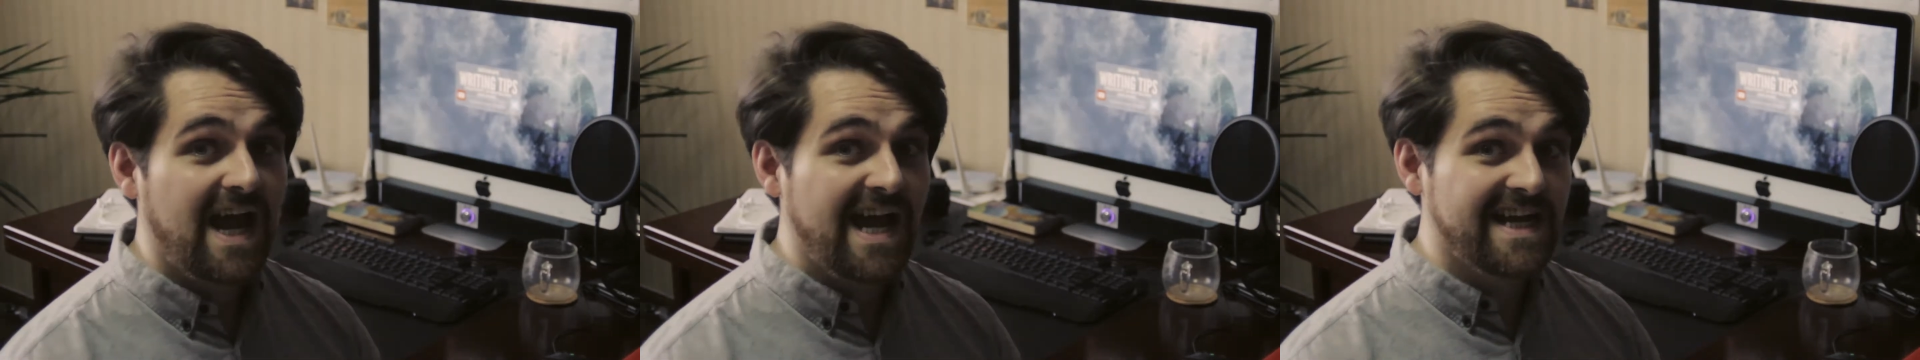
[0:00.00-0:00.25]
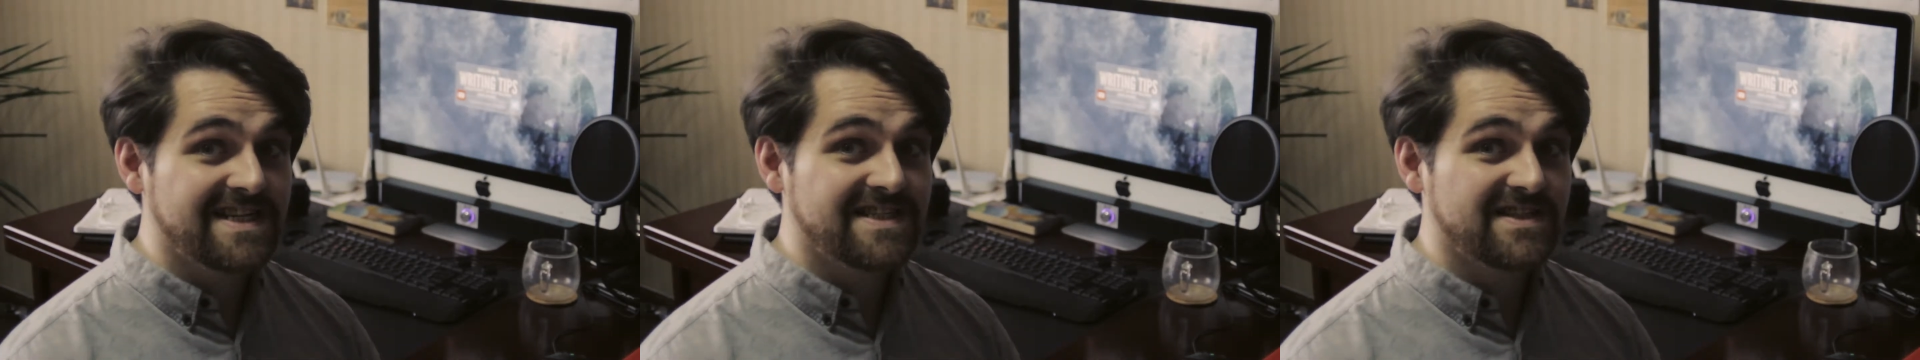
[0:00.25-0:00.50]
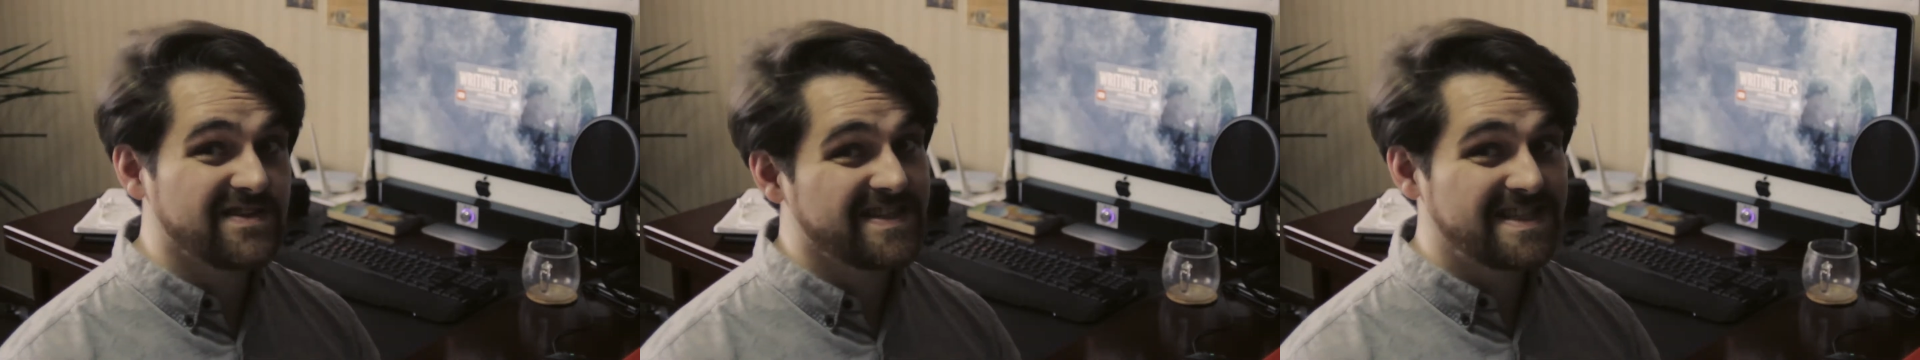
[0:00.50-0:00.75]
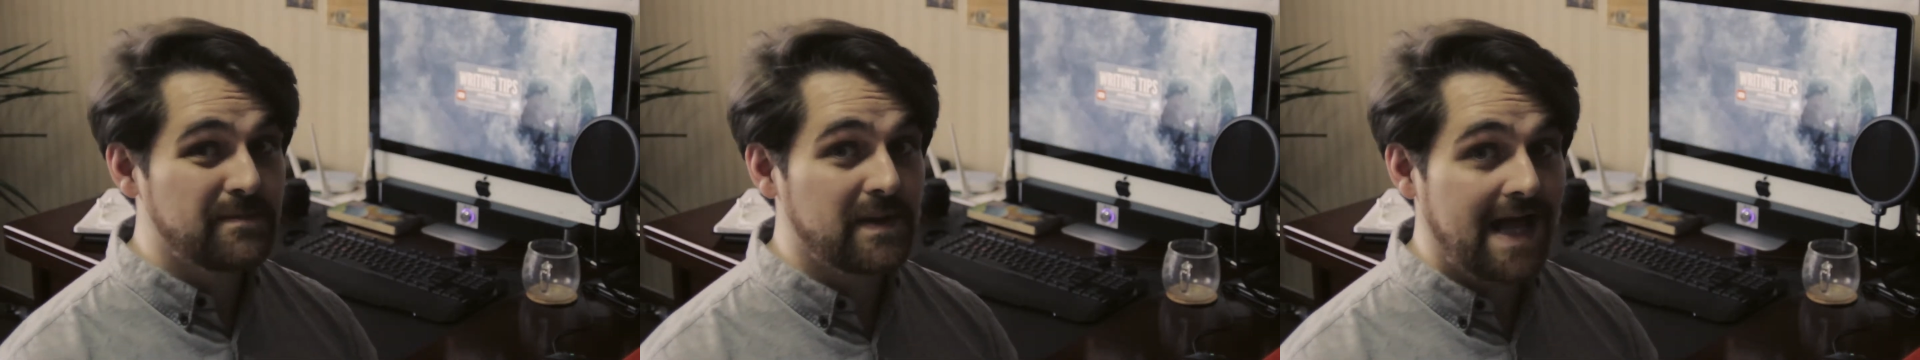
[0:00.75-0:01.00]
And the
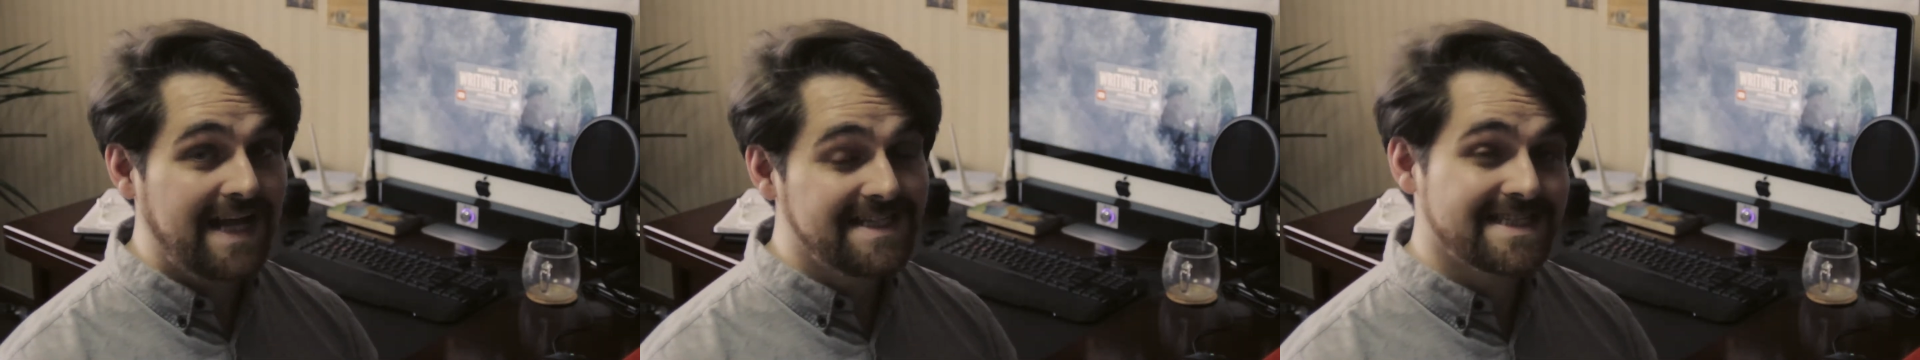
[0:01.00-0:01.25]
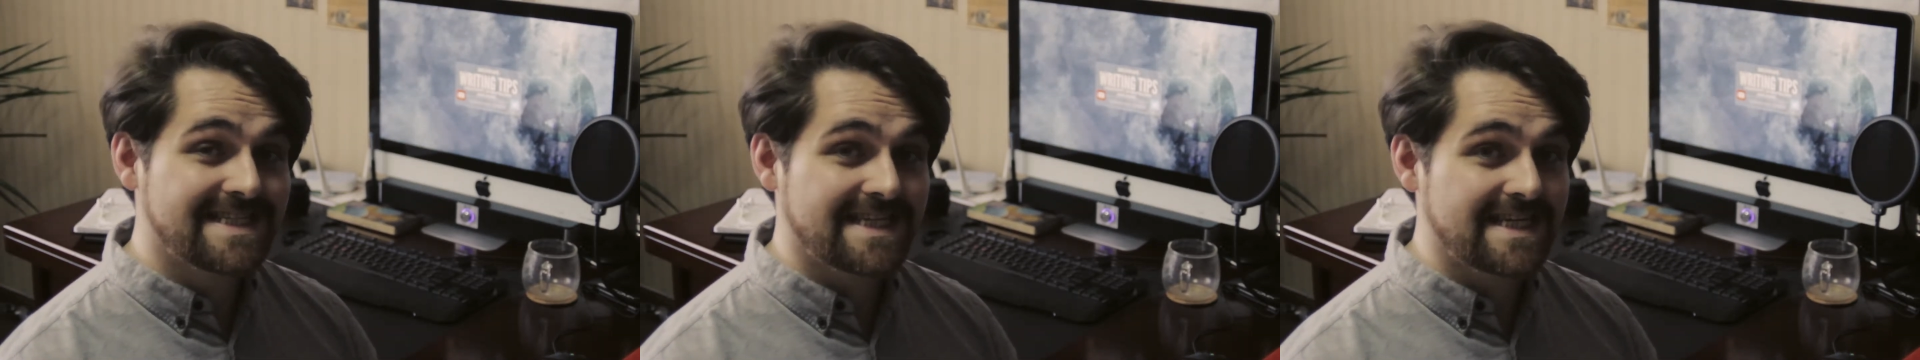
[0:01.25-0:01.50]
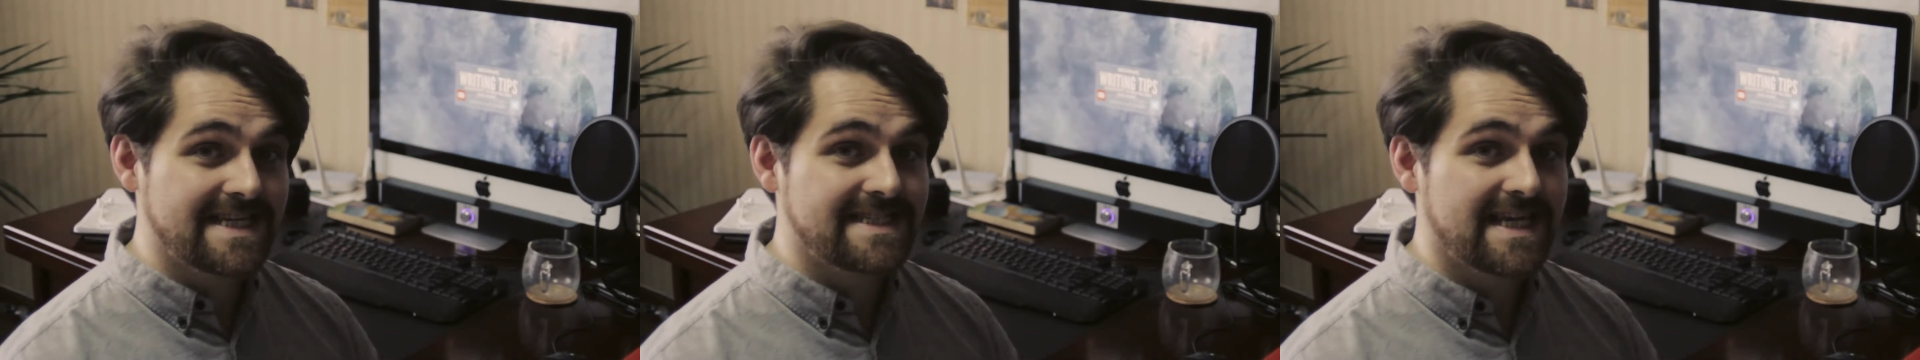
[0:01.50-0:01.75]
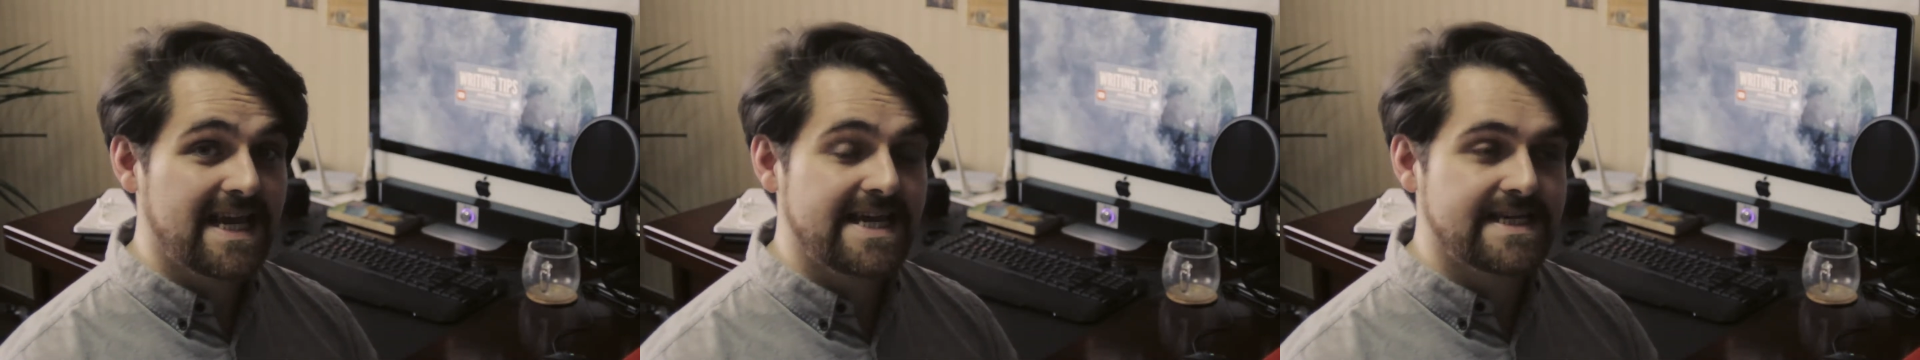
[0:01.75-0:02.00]
simple answer to
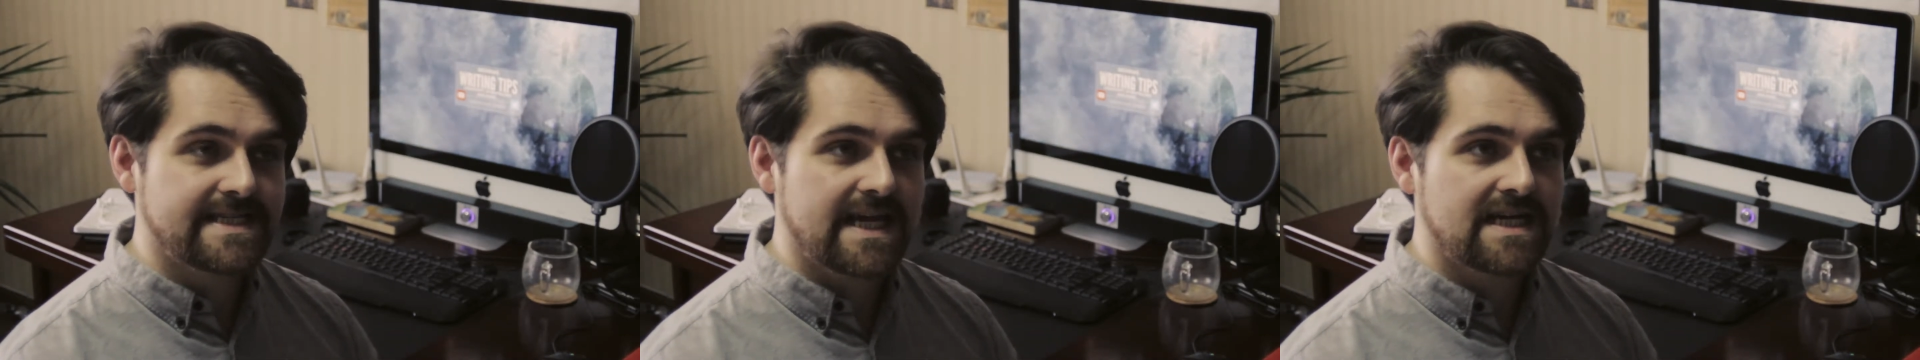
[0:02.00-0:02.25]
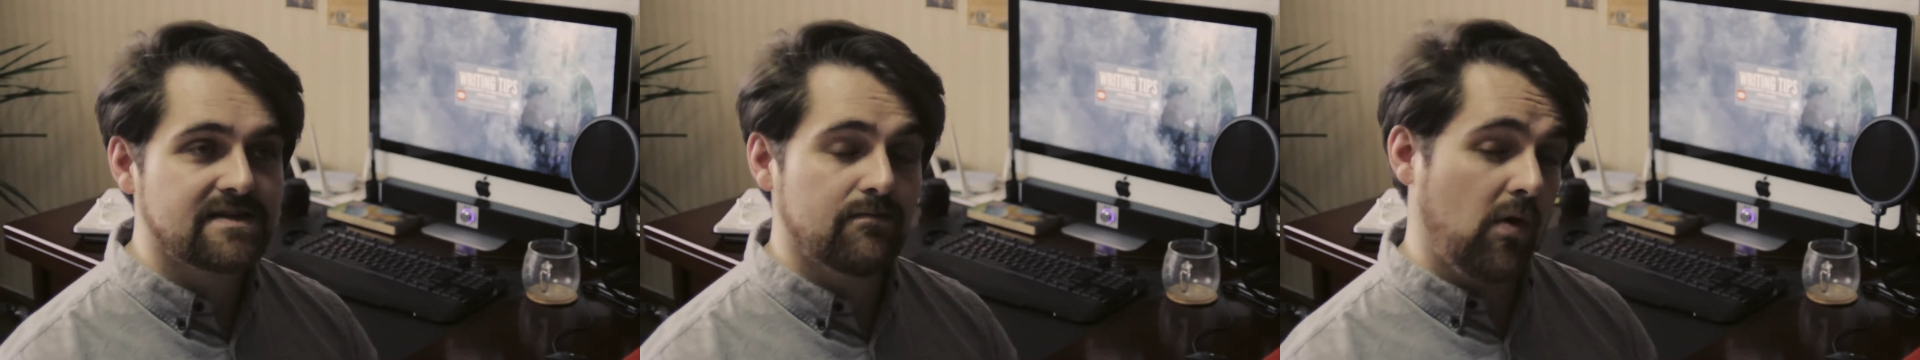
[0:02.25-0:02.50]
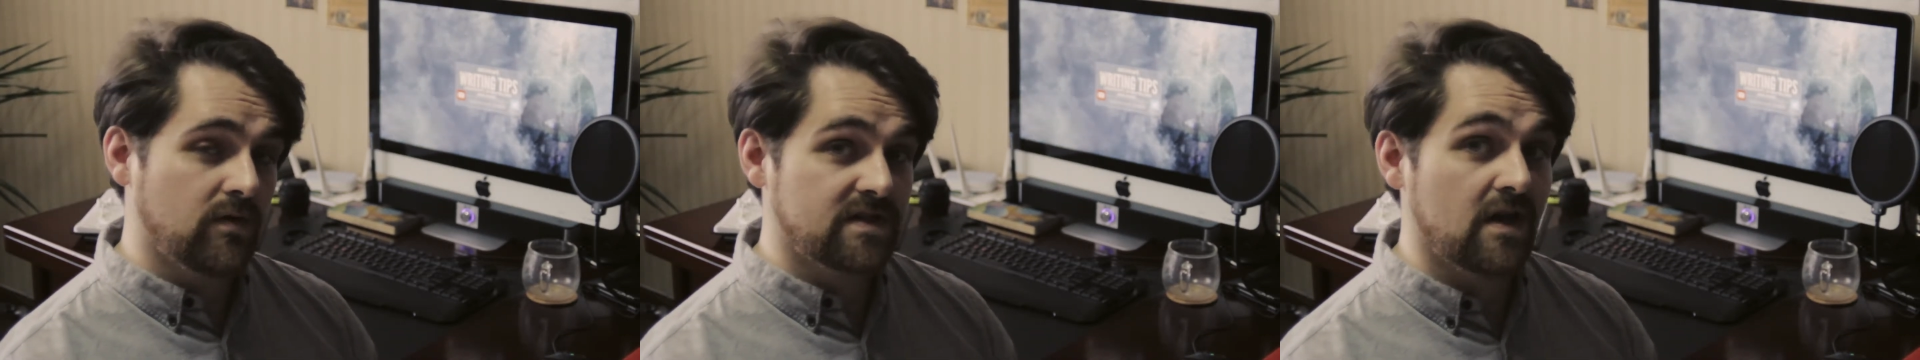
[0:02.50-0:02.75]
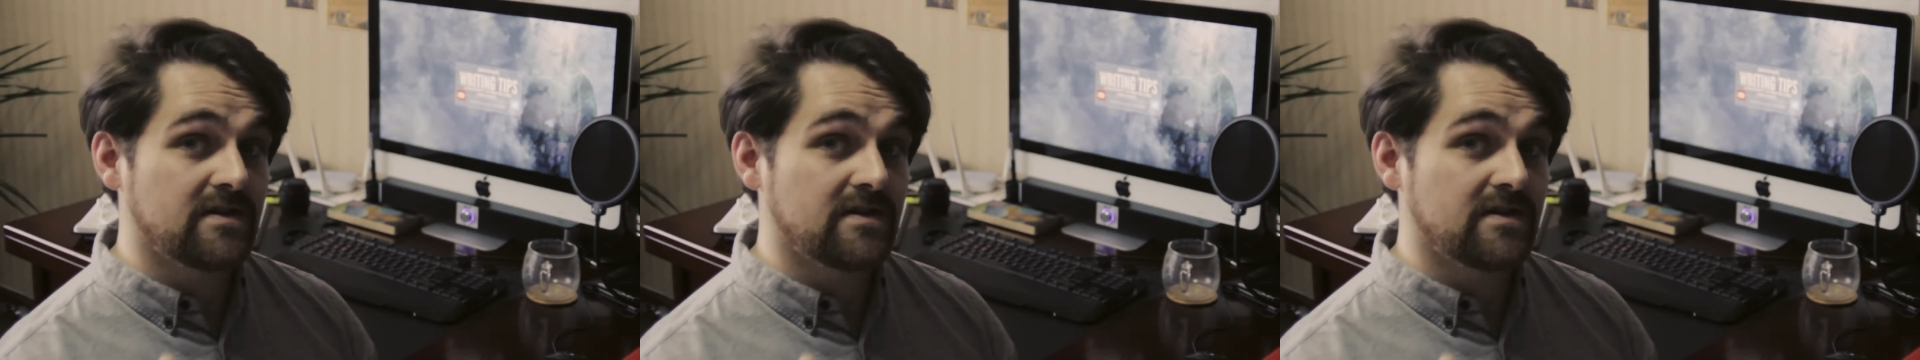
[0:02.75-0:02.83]
this is that most